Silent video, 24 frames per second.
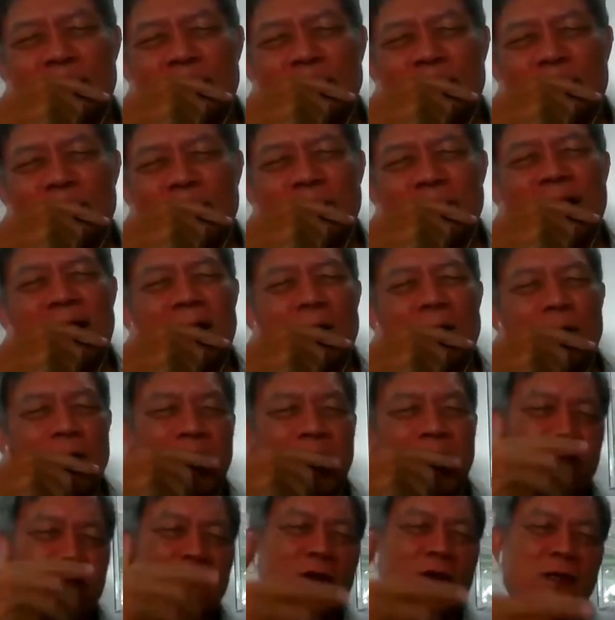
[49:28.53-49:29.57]
we
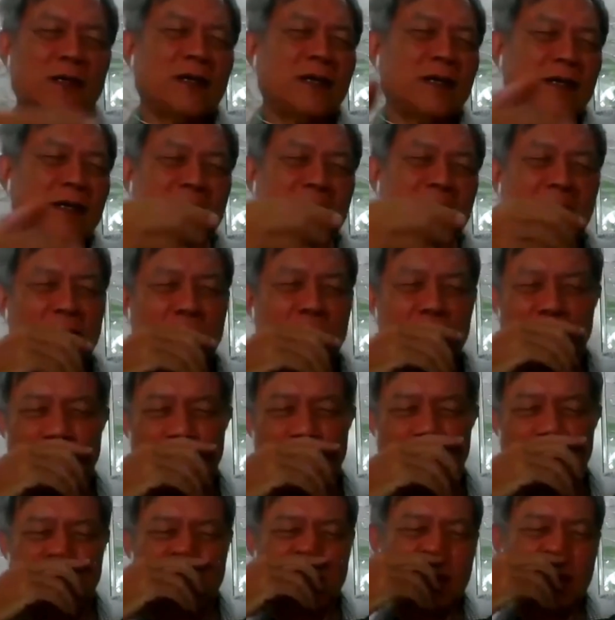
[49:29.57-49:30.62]
have not heard our
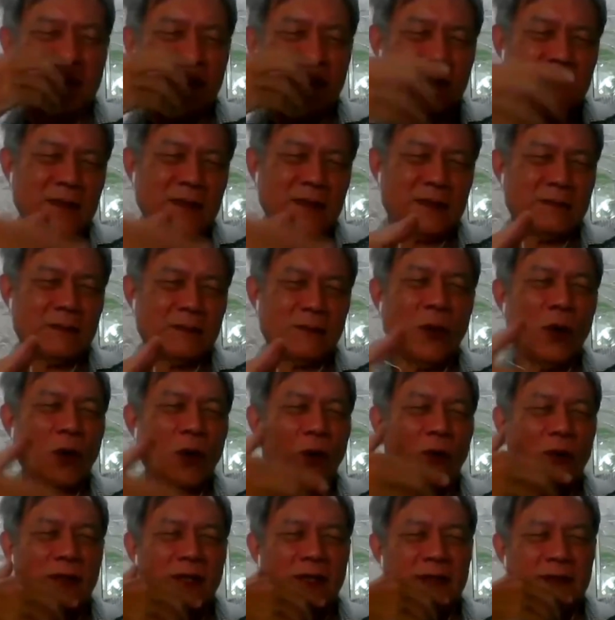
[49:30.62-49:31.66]
children
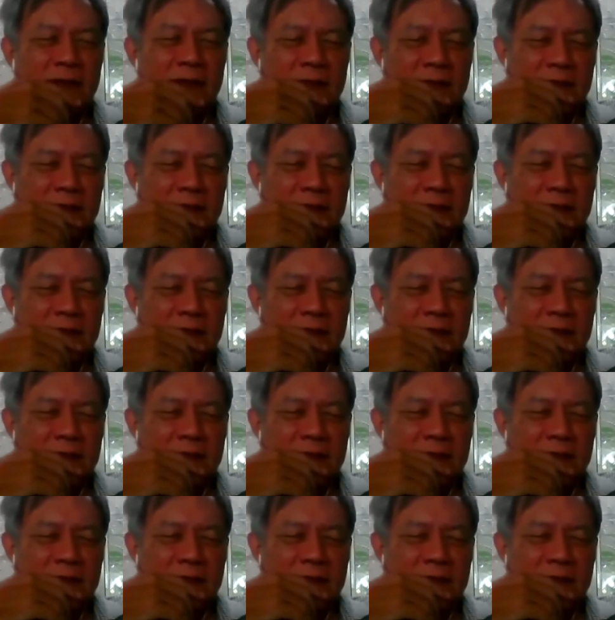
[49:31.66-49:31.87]
more than